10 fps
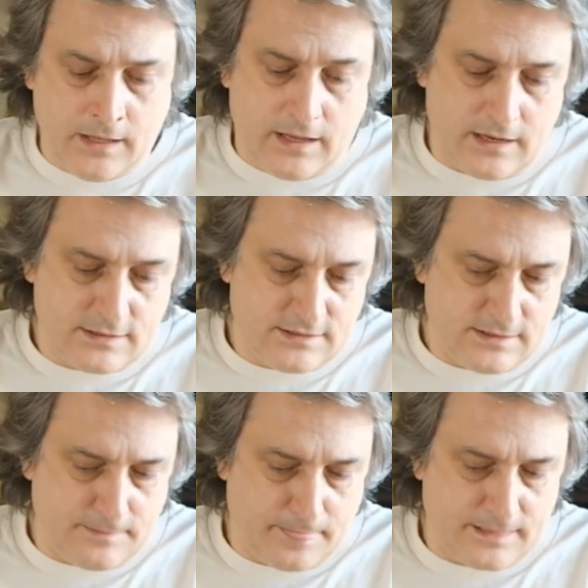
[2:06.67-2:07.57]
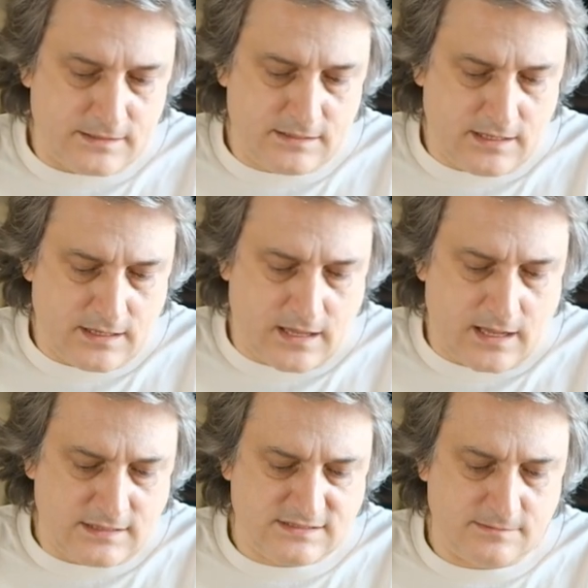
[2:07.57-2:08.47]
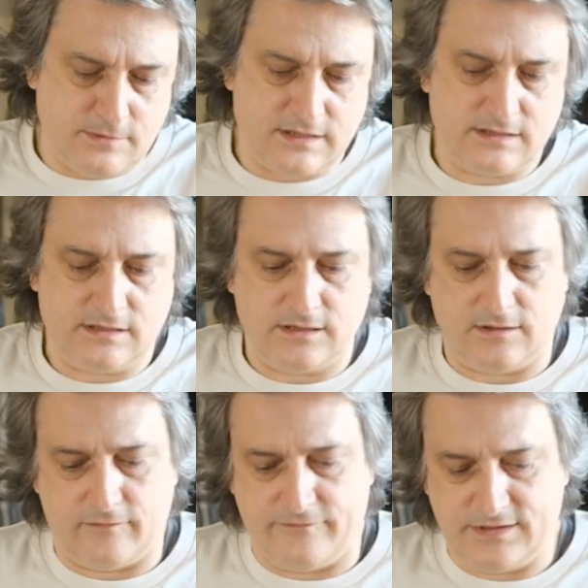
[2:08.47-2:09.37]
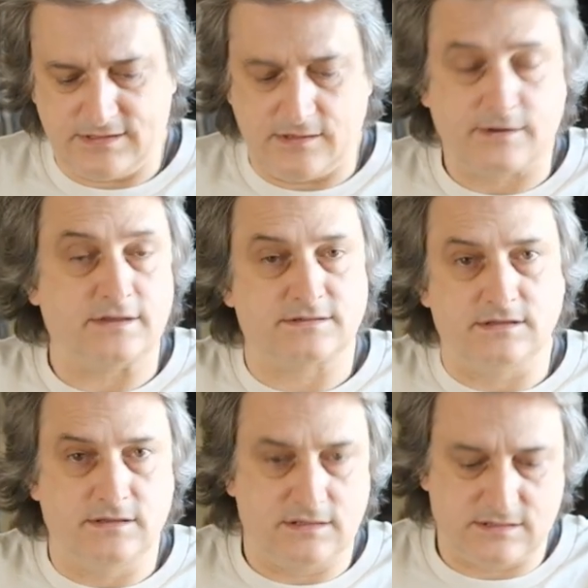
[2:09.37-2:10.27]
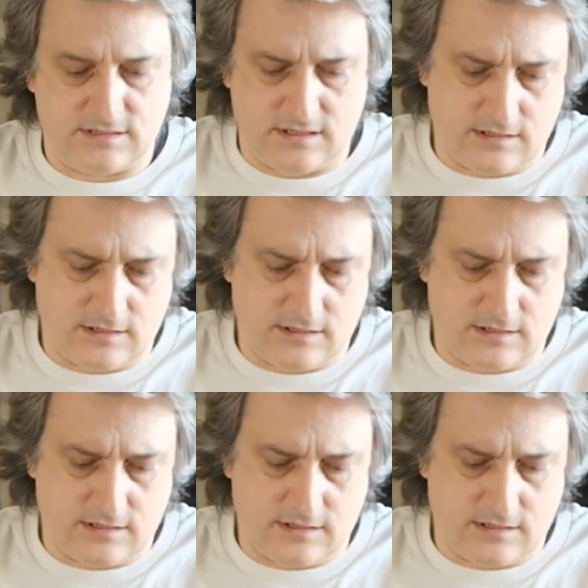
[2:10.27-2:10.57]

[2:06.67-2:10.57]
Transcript: And the Hasselblad V-Series, that is